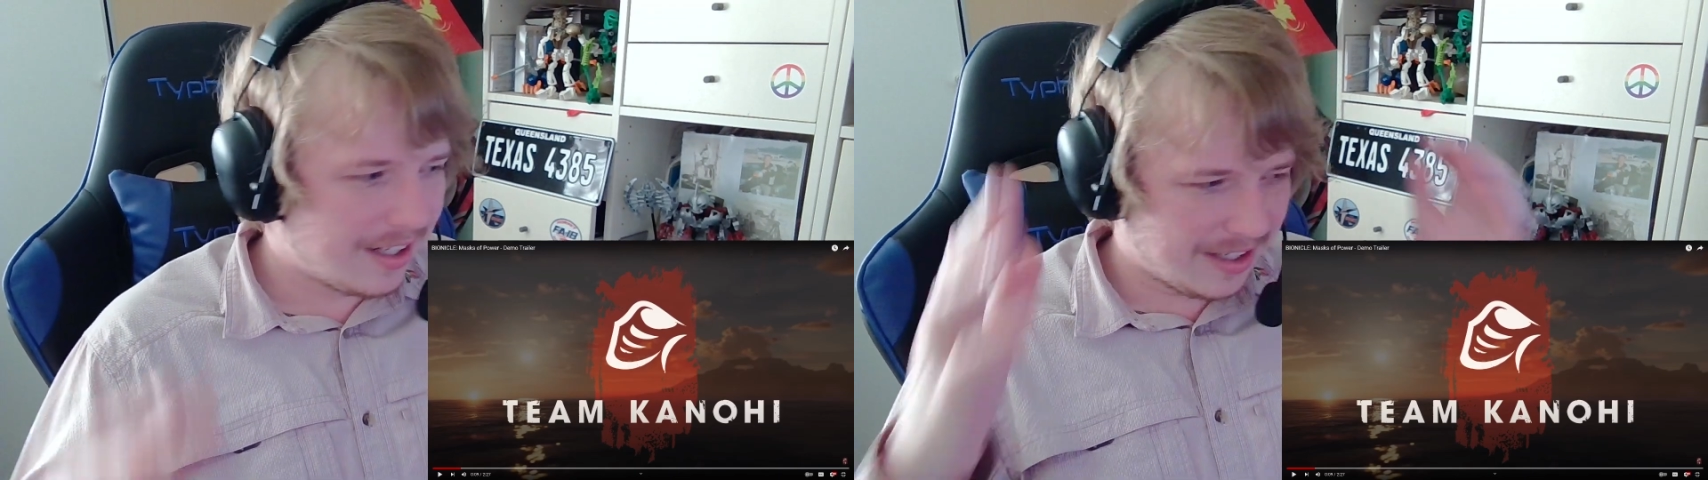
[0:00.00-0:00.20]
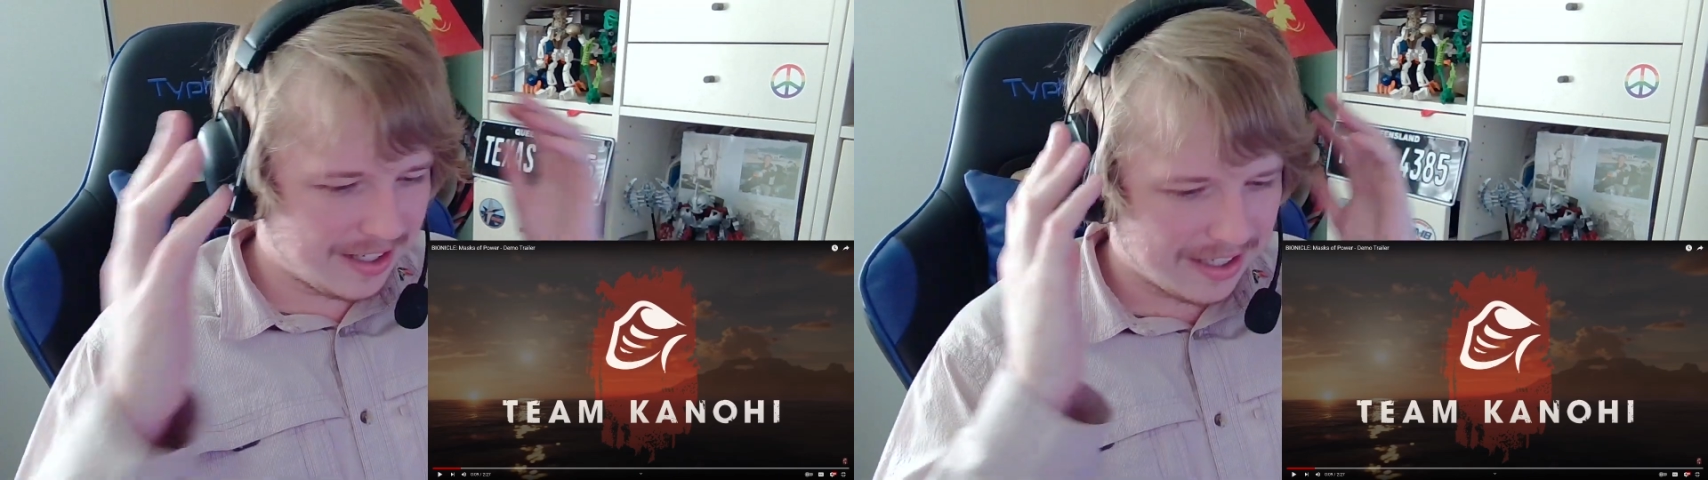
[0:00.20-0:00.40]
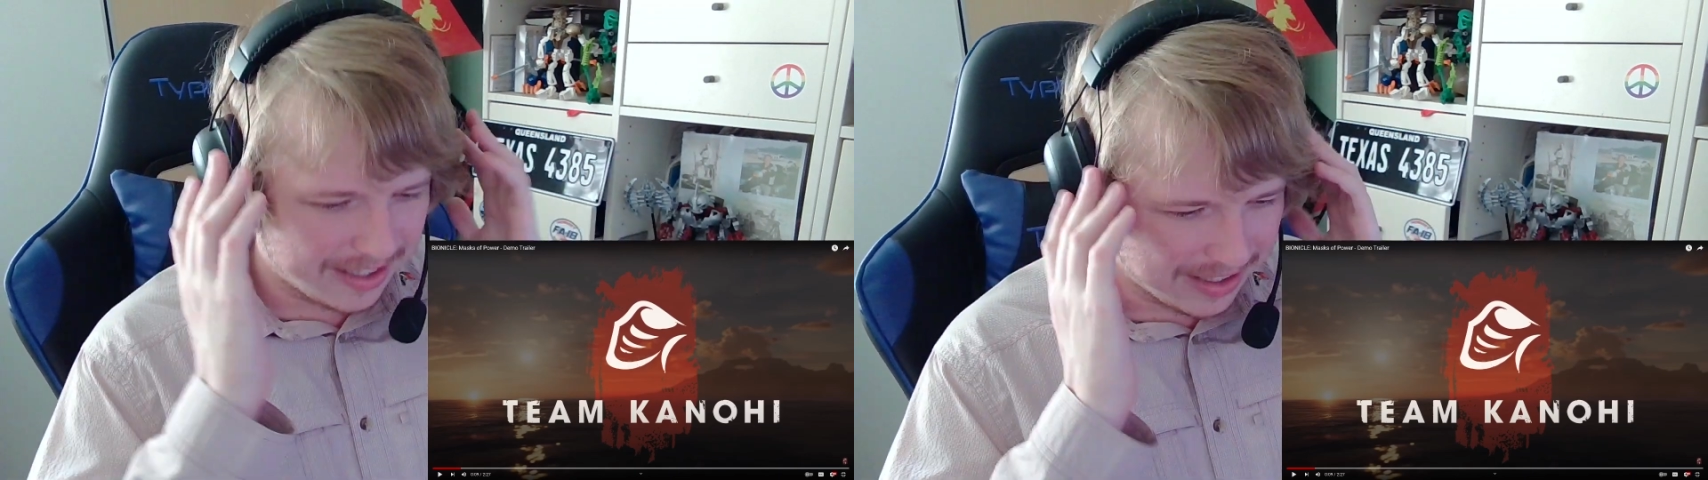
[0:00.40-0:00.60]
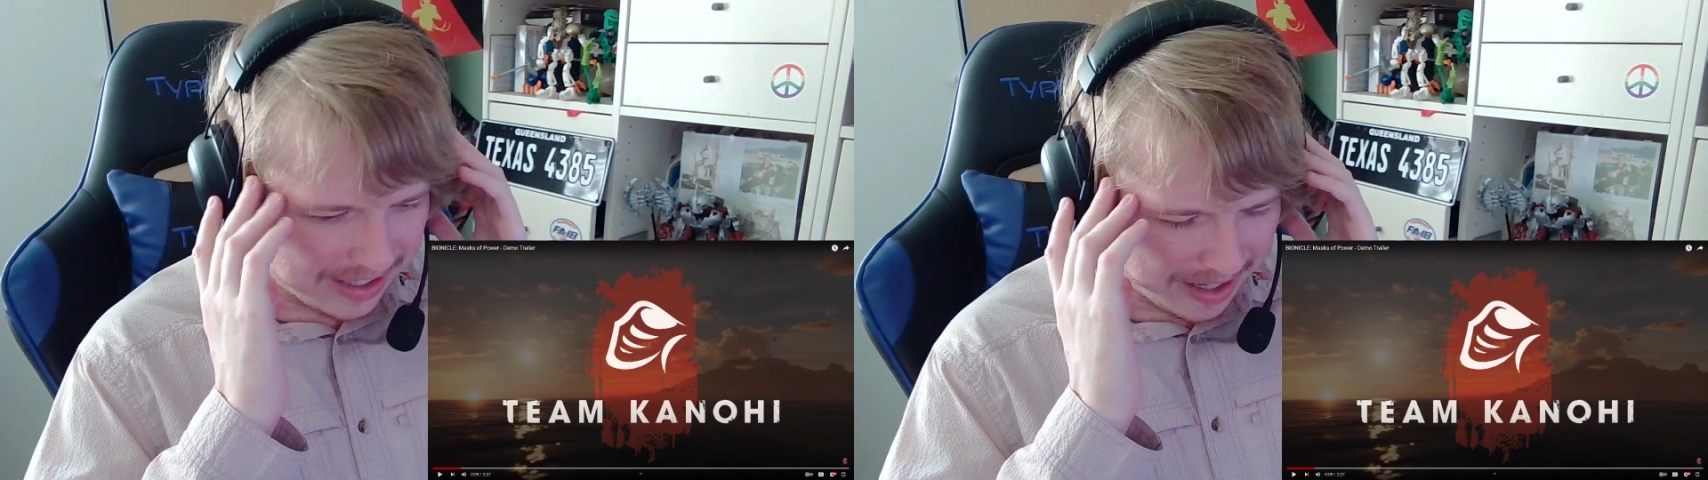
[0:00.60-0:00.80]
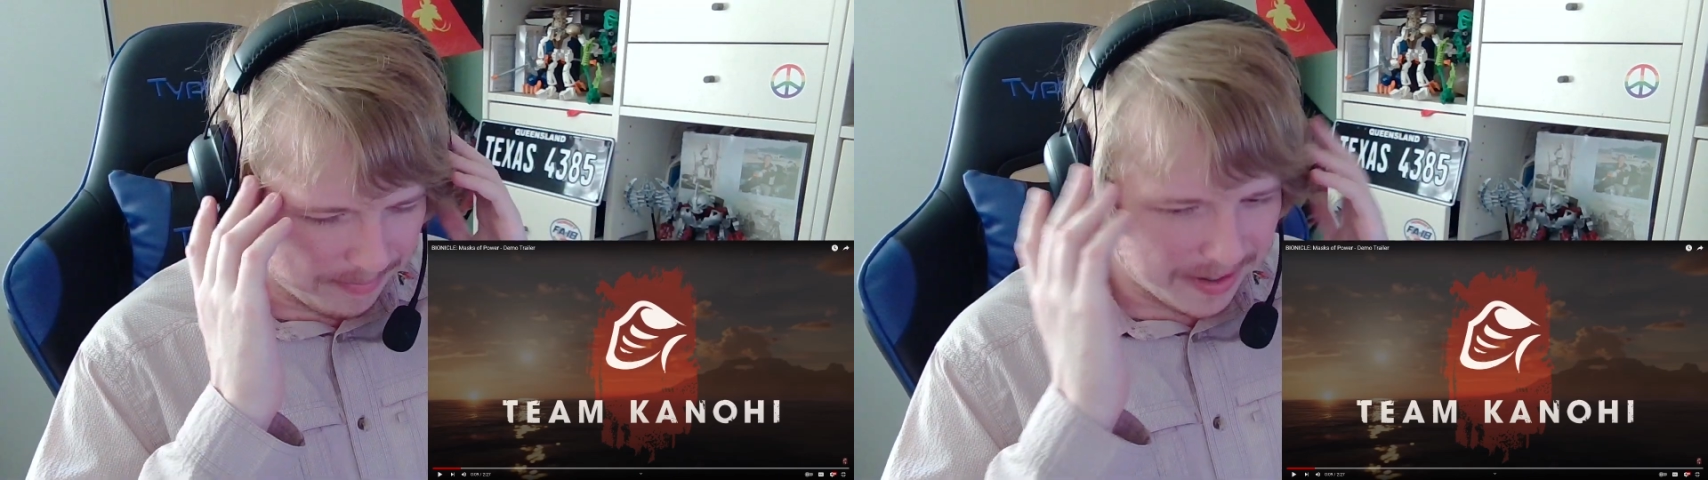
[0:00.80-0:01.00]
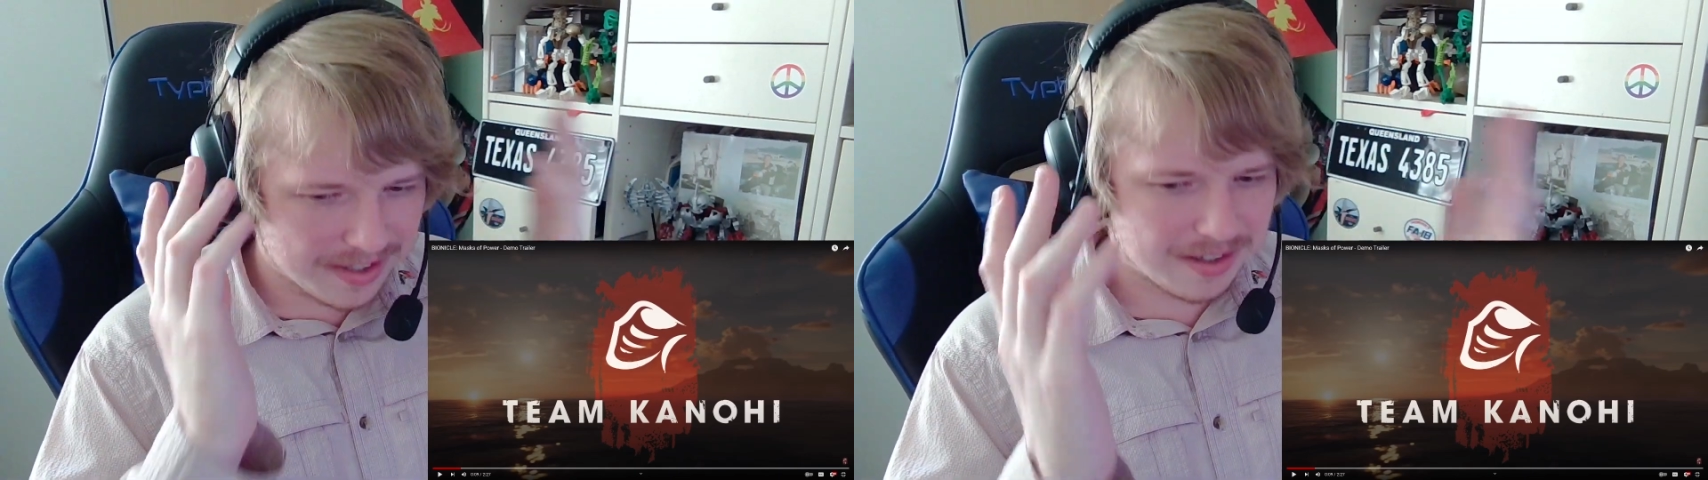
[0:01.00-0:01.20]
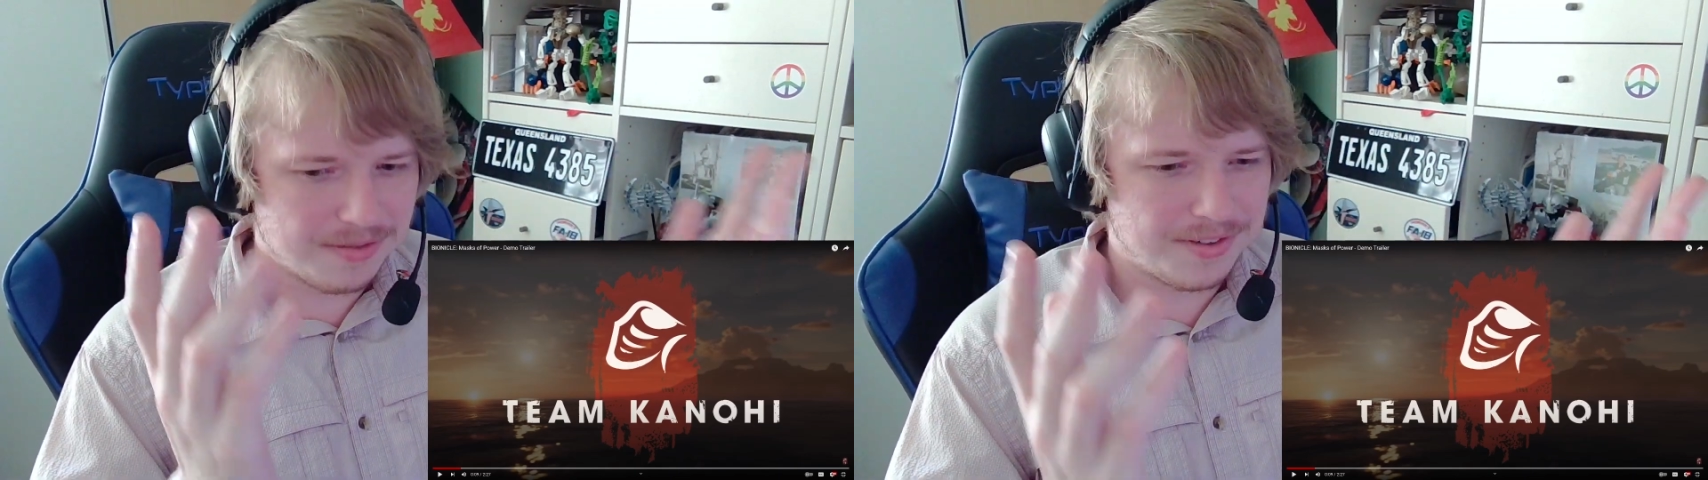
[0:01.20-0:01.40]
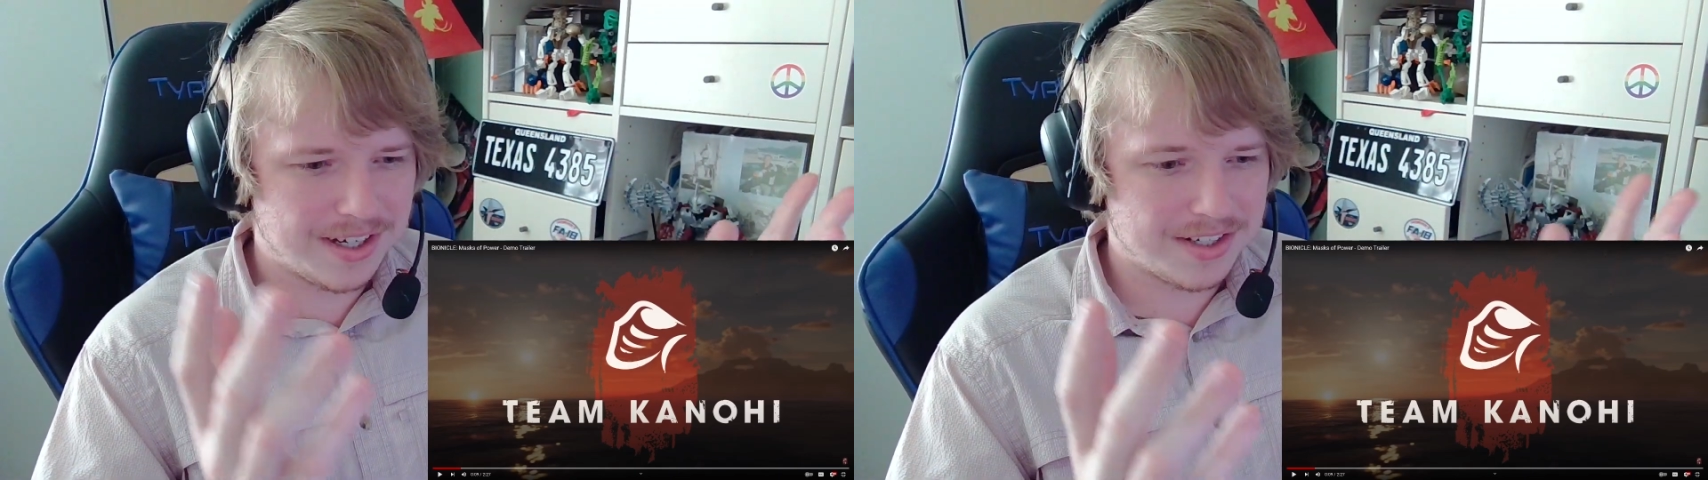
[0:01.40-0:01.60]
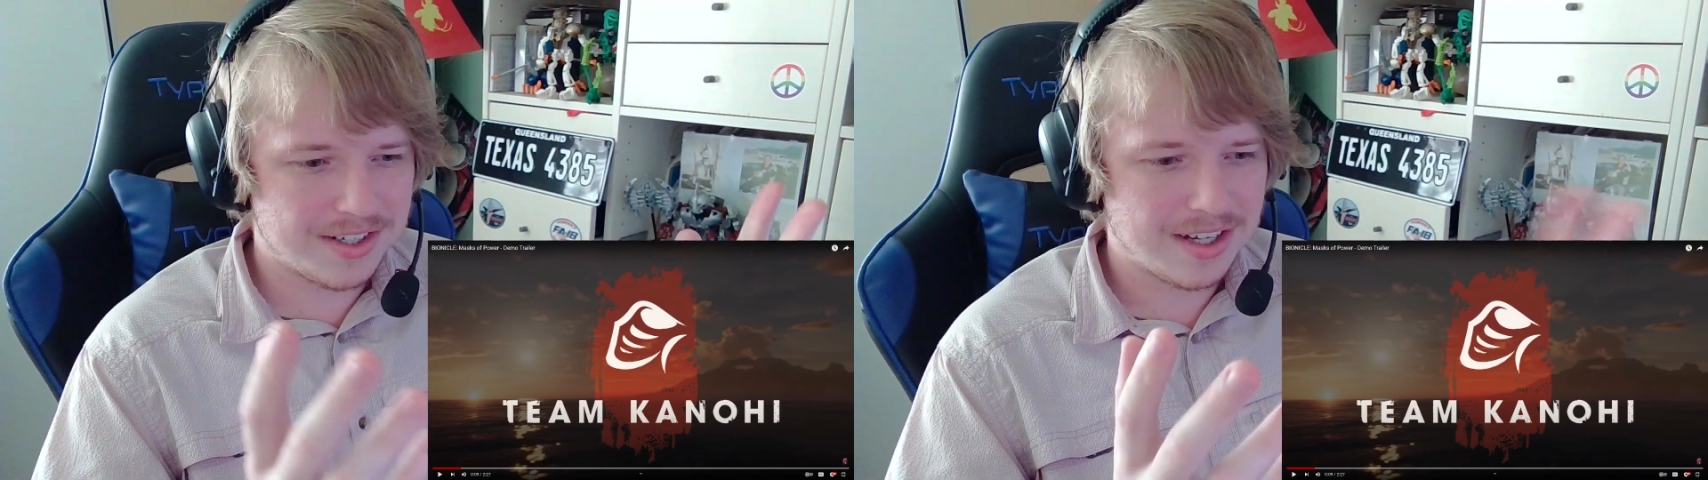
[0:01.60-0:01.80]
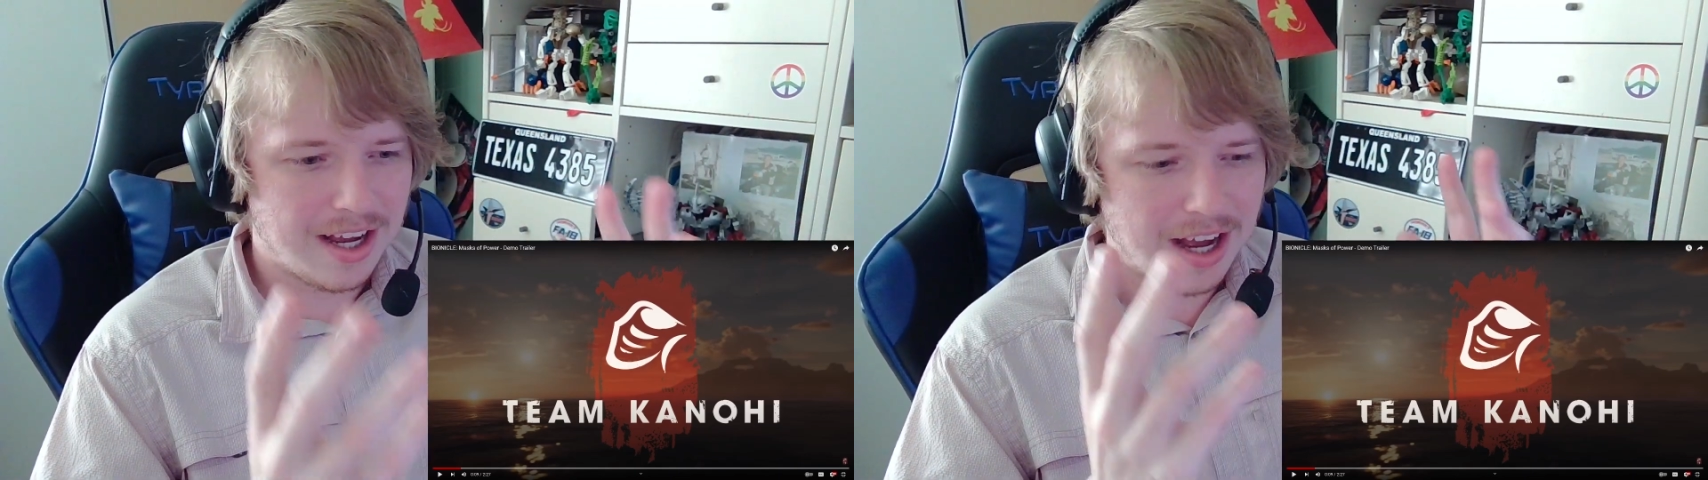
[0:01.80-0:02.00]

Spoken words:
I must confess,